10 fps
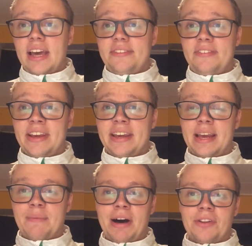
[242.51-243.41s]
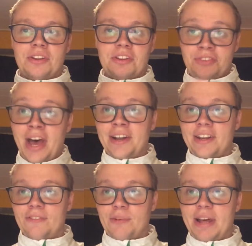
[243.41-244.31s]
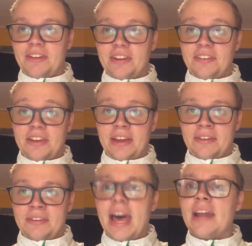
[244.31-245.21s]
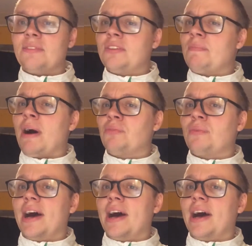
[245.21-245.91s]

and thinking about the Tatar deal from last year and saying, that's about